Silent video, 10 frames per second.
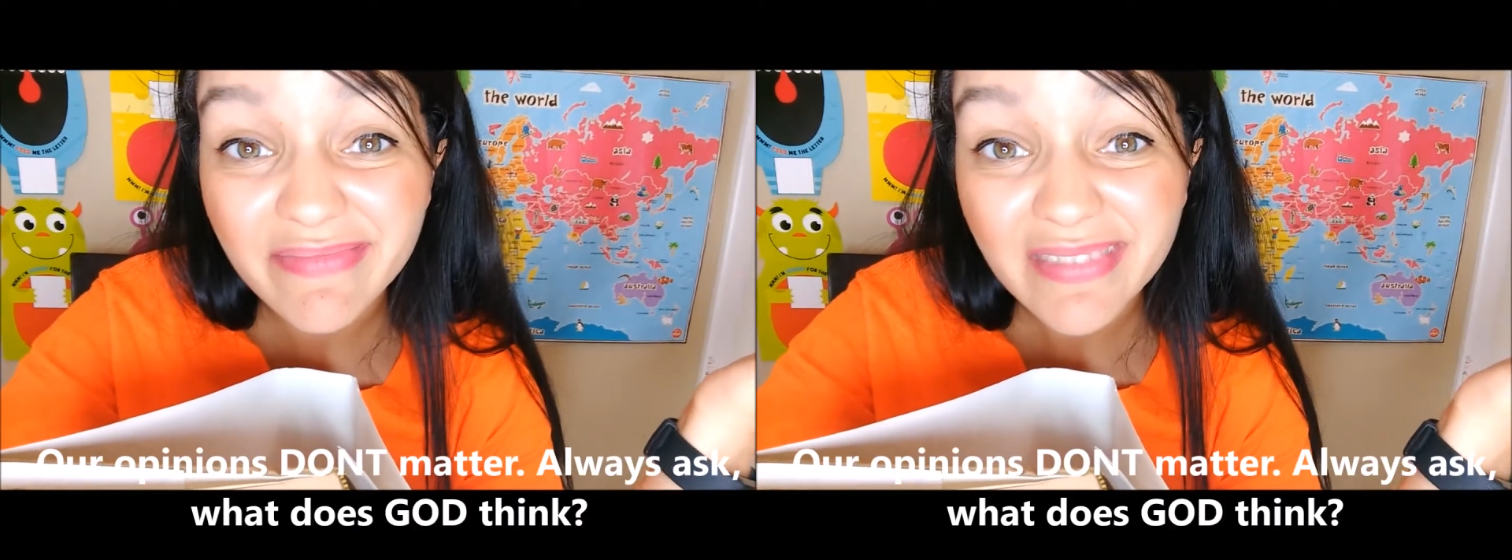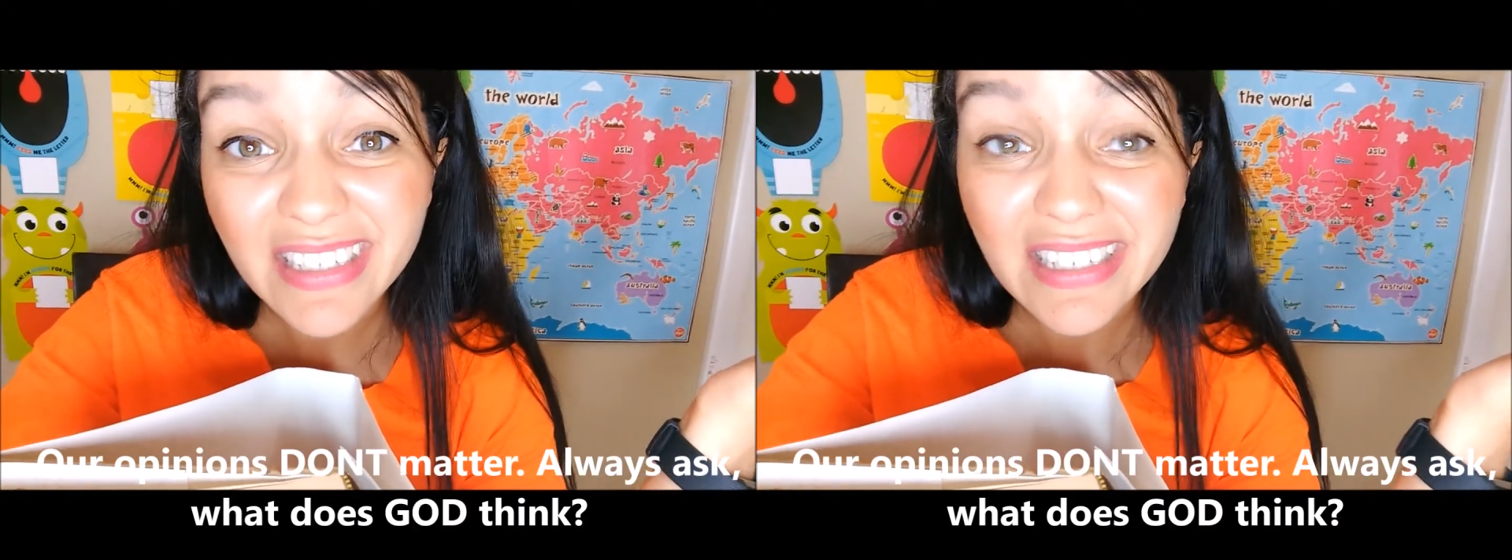
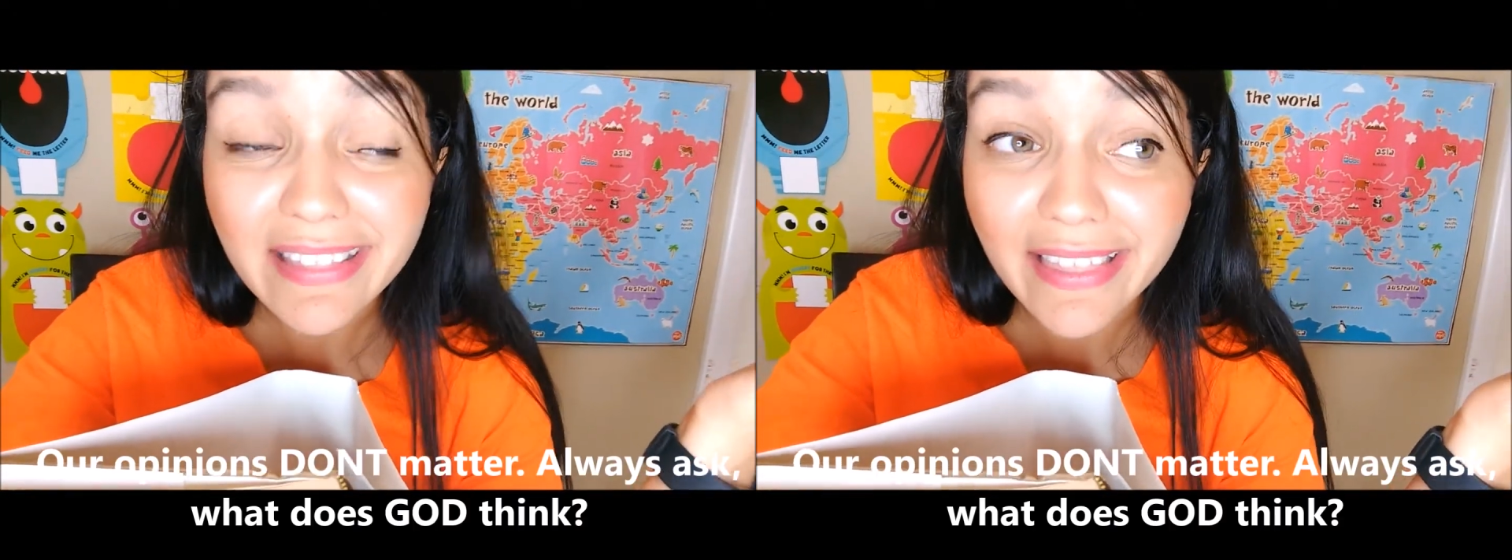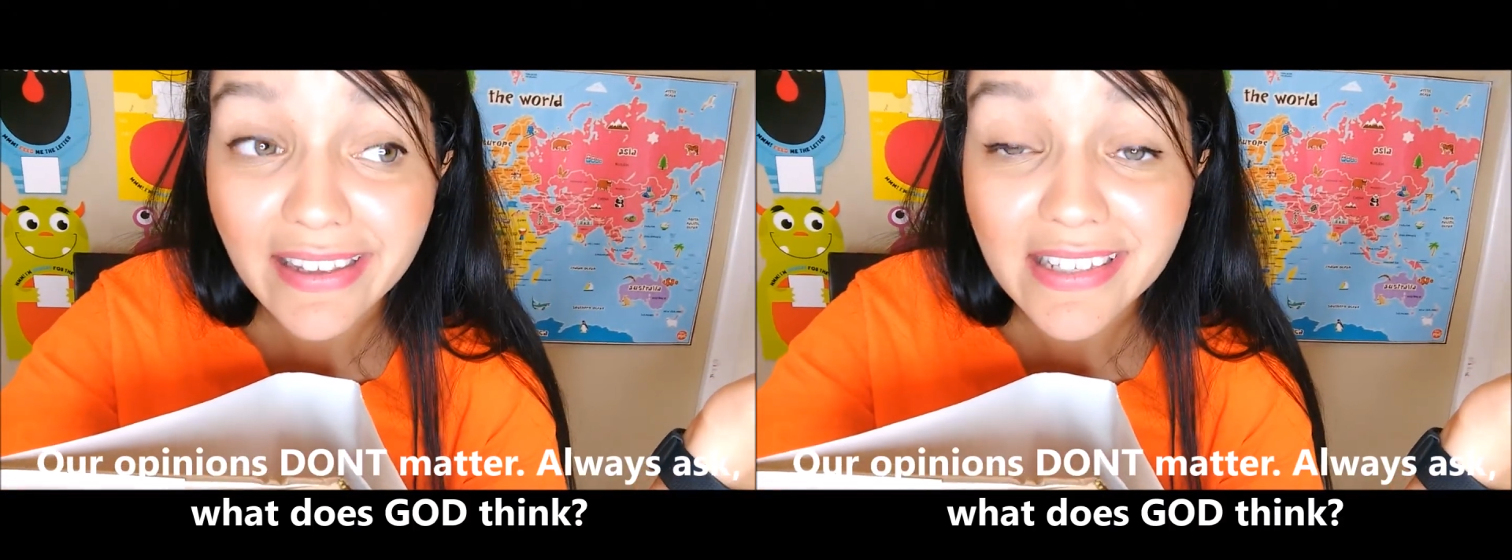He
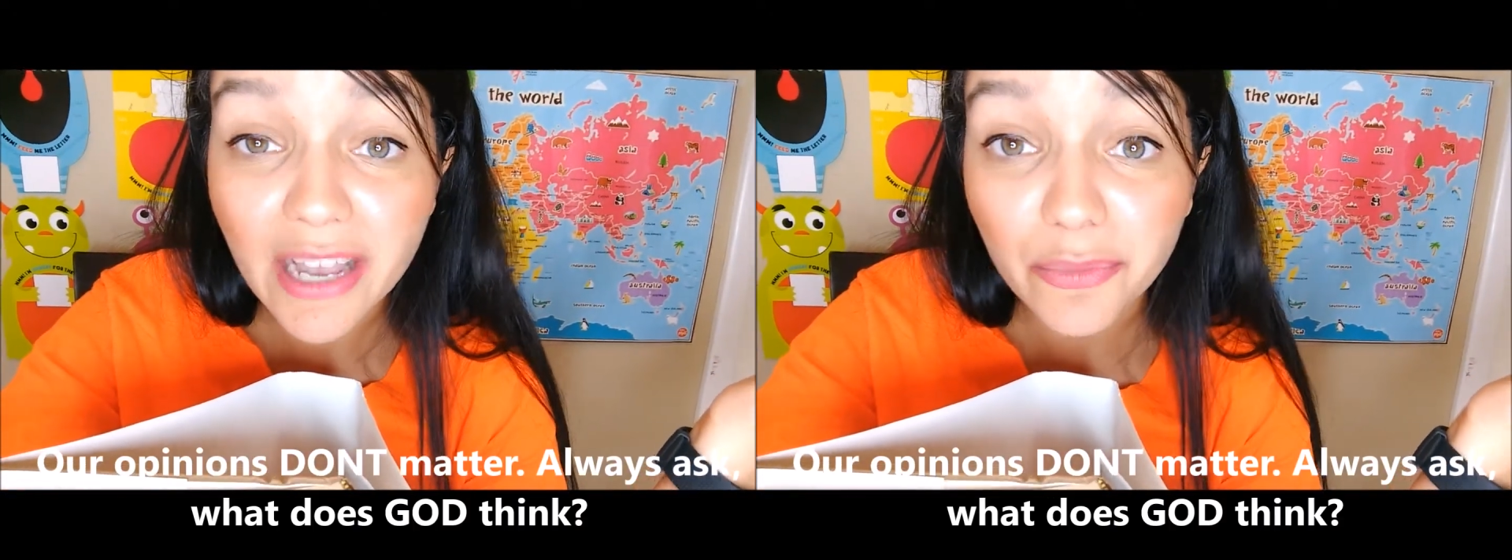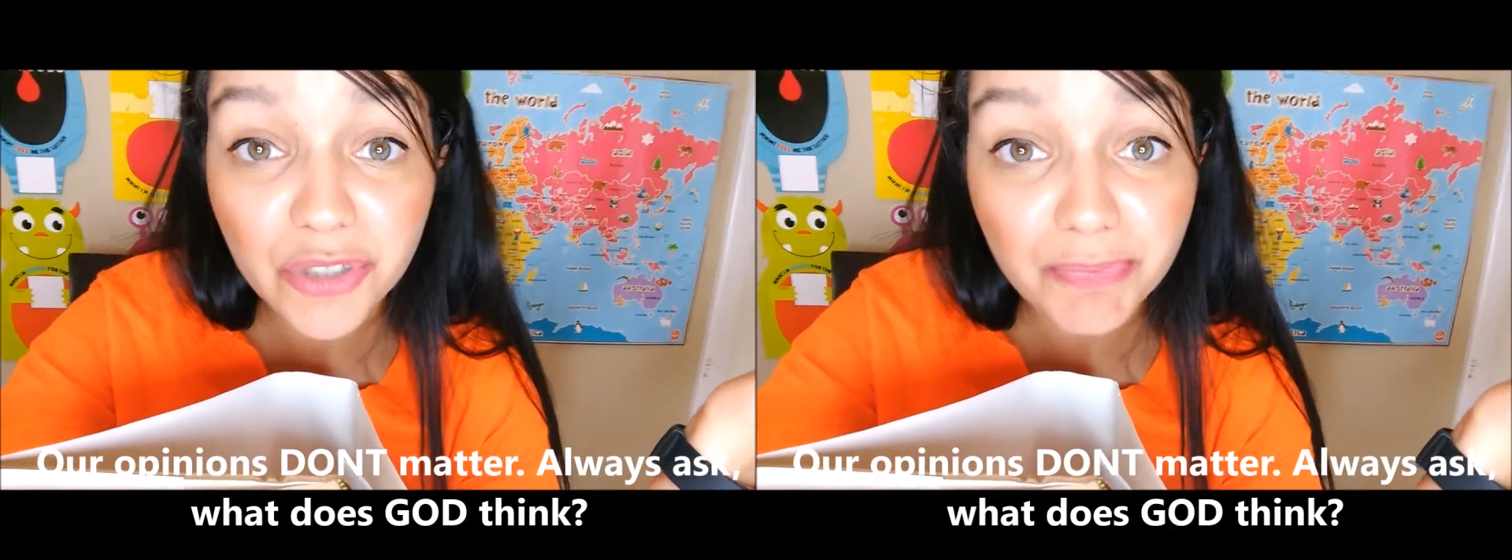thinks
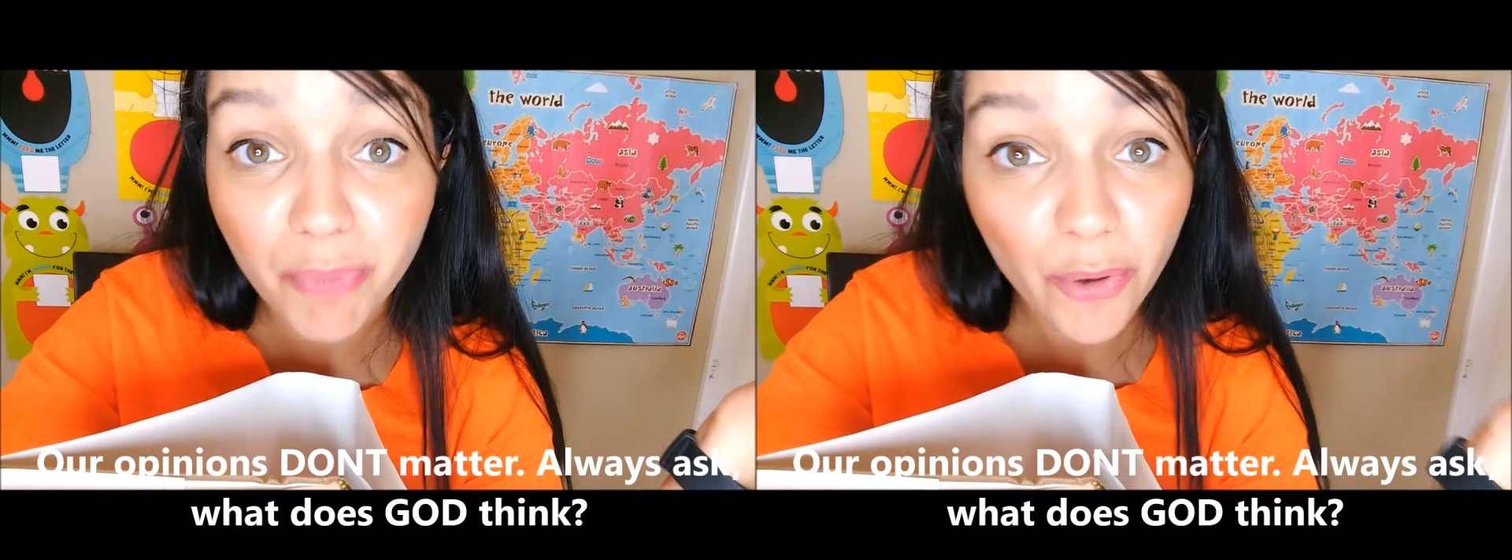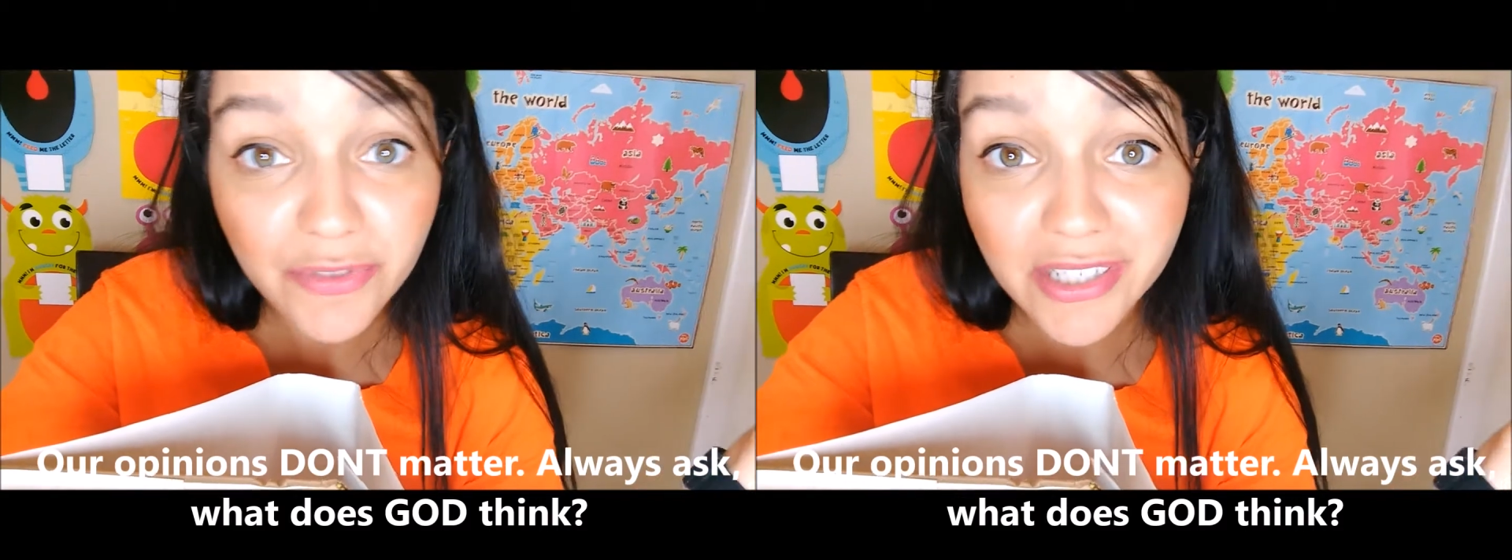that we
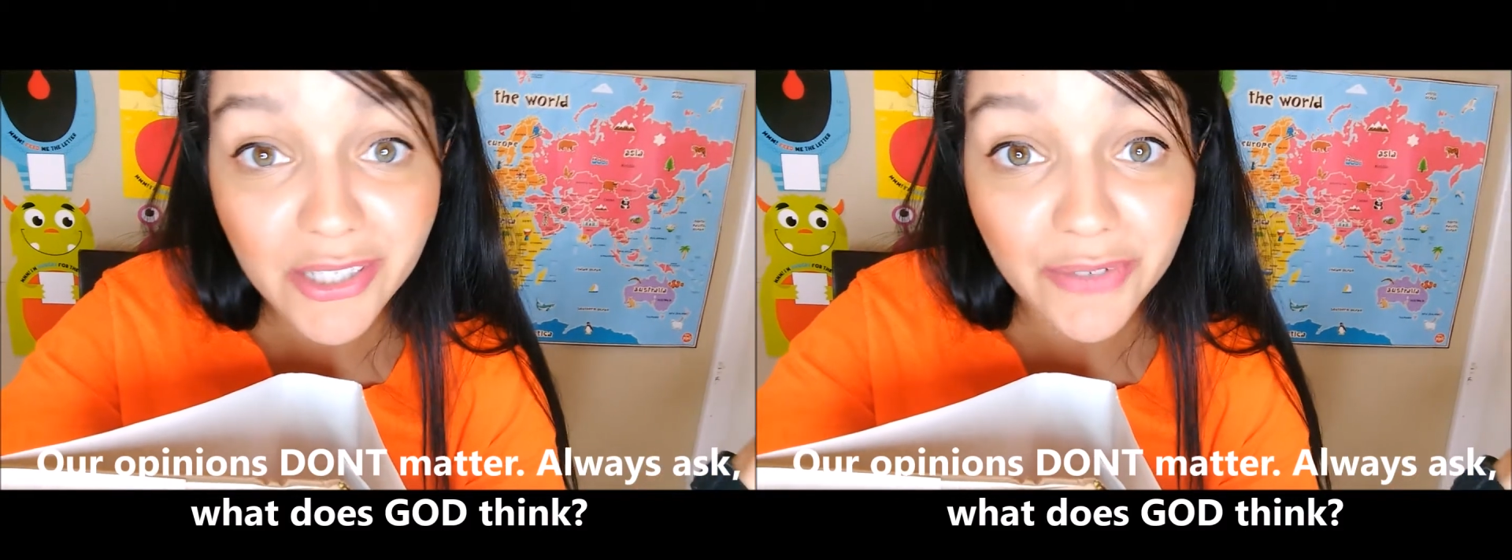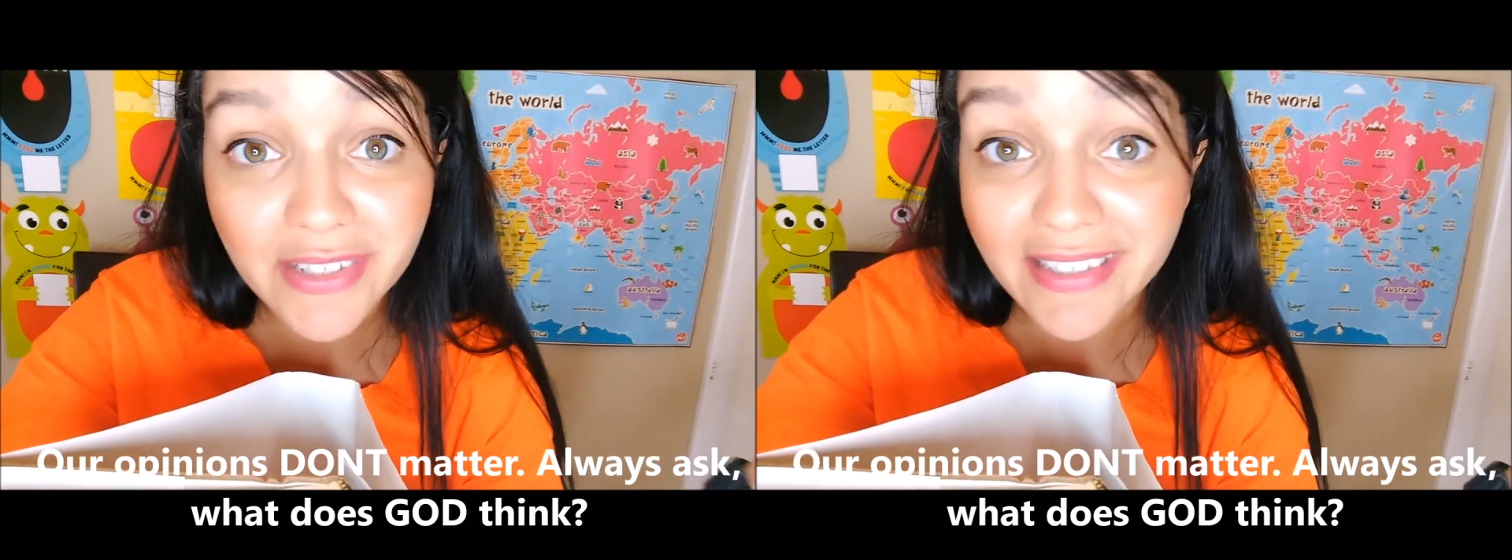both deserve to